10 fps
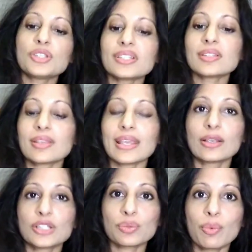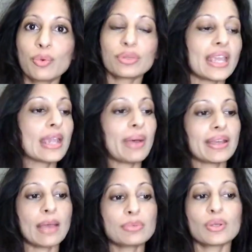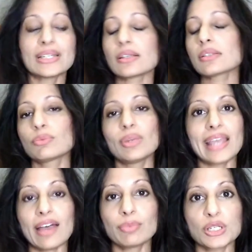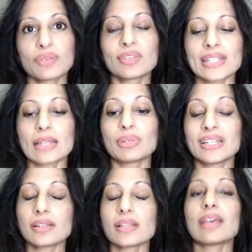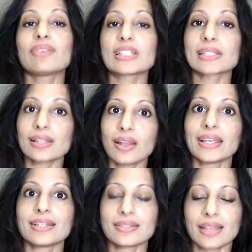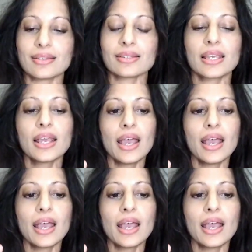This is a thing, just one more thing about Gamsol. It doesn't really have much of a scent, but it does have a slight scent.